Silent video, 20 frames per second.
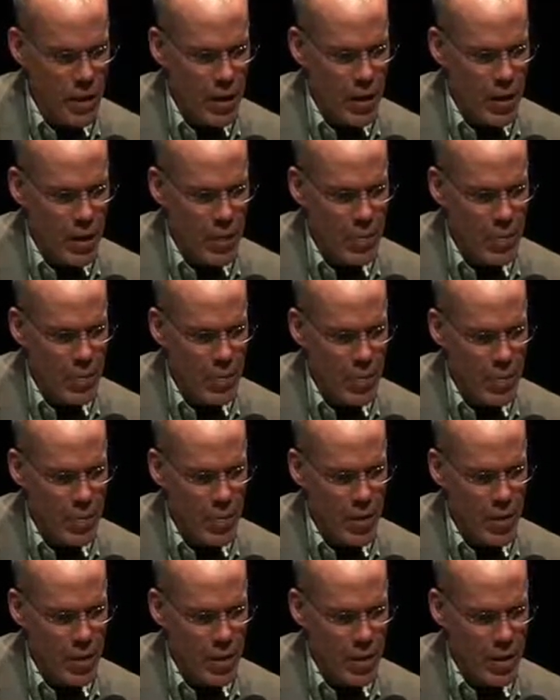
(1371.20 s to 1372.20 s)

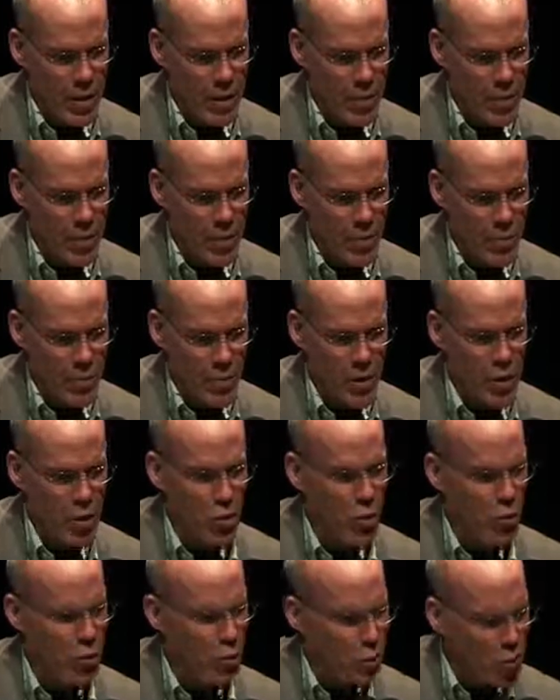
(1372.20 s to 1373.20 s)
it'll be a
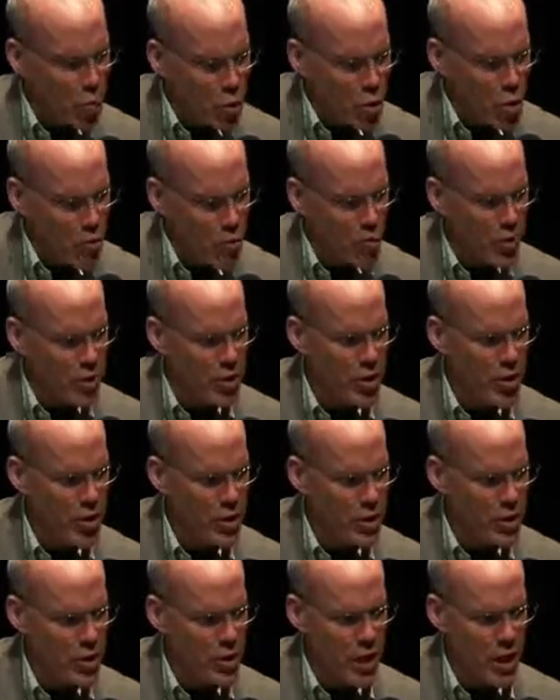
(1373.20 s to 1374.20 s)
global work party
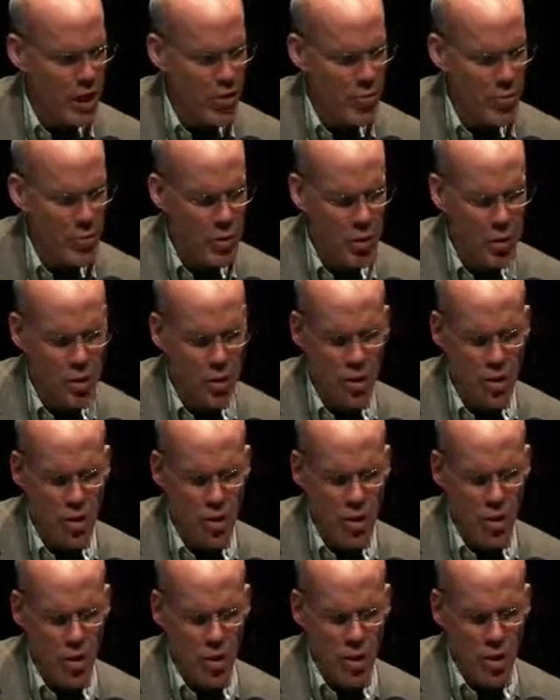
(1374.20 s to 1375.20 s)
this time. And
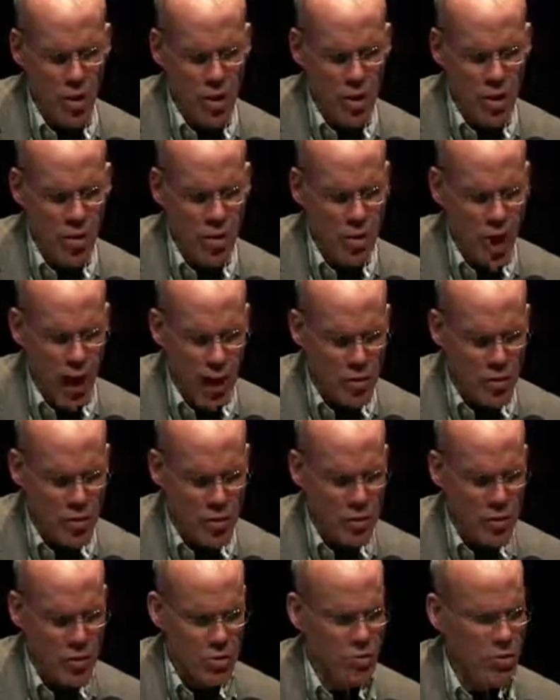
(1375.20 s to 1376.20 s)
in
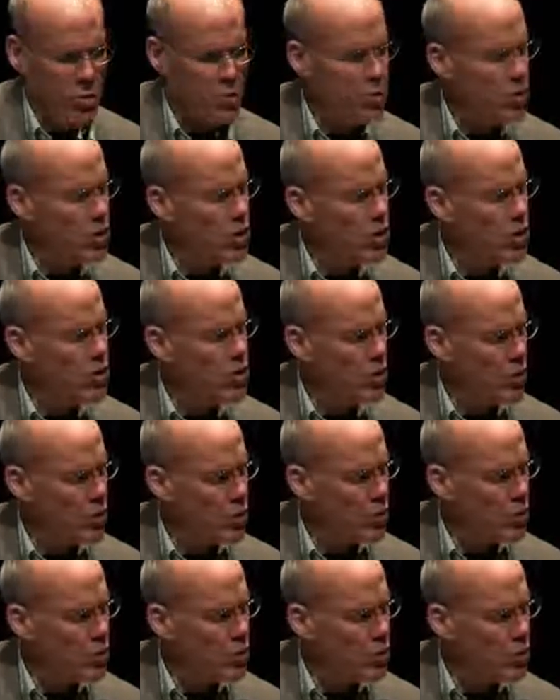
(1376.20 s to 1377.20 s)
thousands of communities
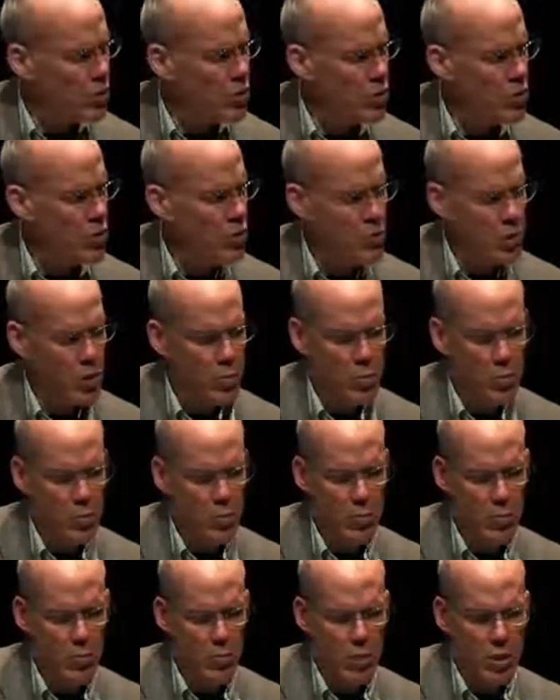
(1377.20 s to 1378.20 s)
around the world,
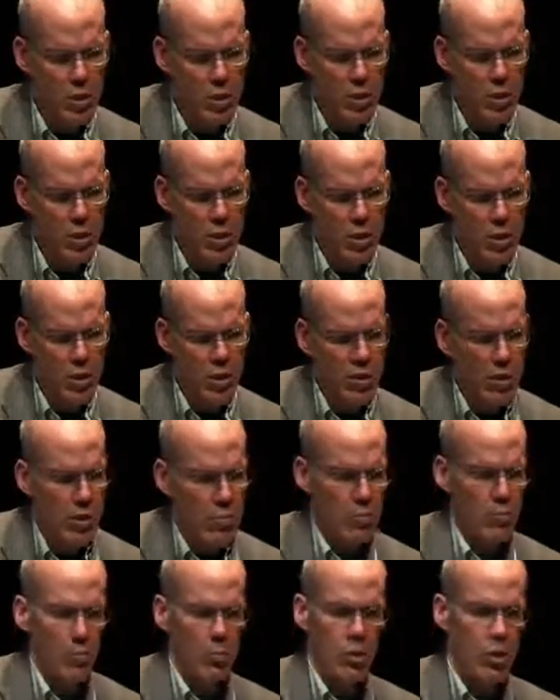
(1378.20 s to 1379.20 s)
people will be
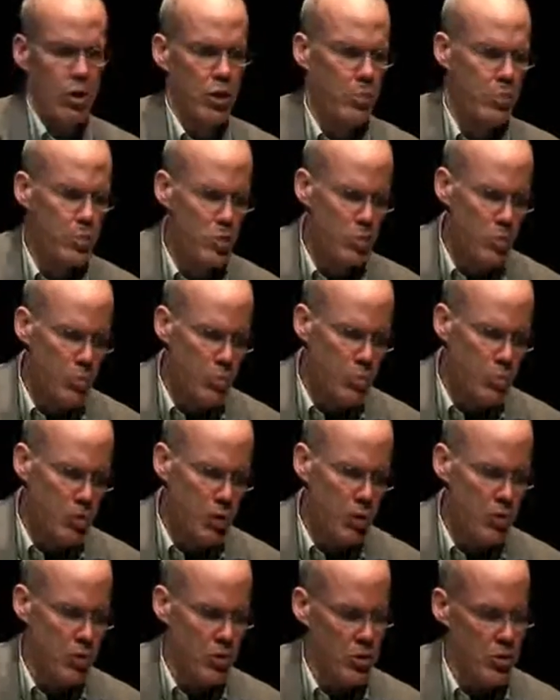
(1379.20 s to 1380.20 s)
putting up solar
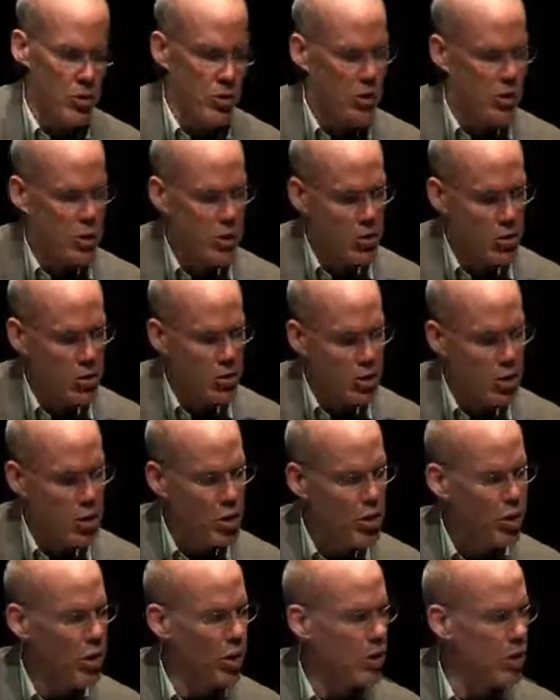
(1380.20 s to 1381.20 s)
panels, digging
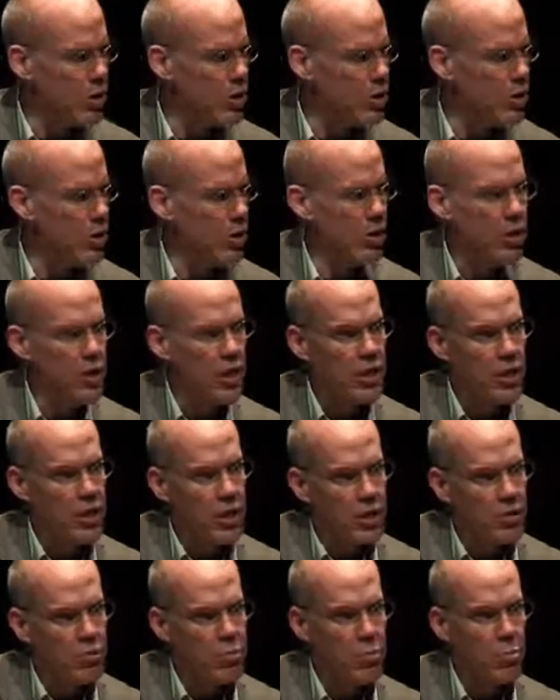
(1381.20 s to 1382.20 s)
community gardens,
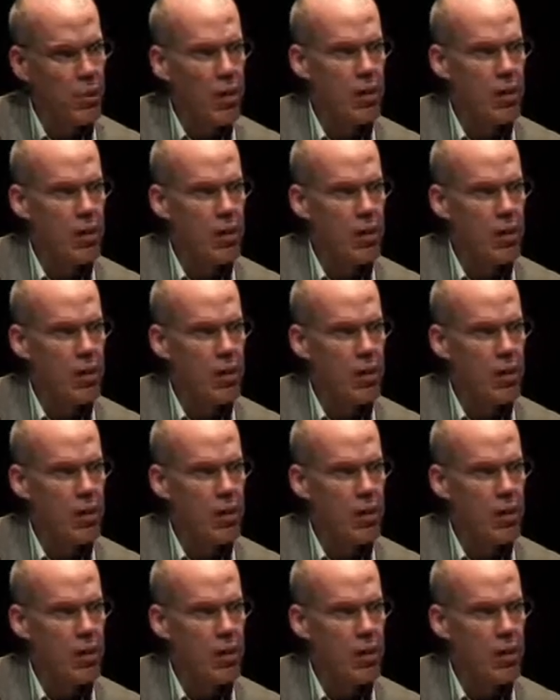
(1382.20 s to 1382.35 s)
laying out